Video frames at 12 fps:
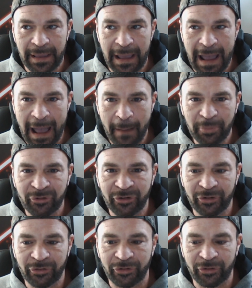
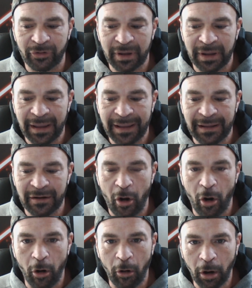Absence can
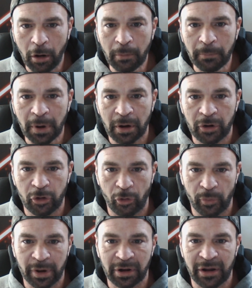harm your
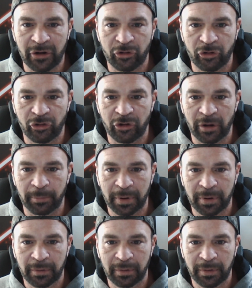relationship,
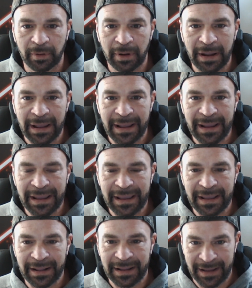
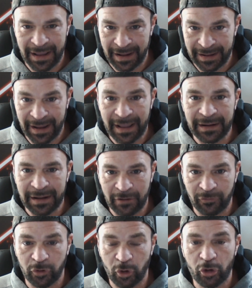again,
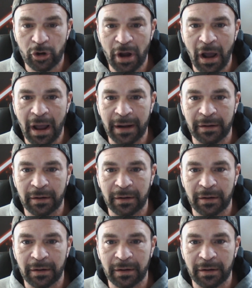if you're not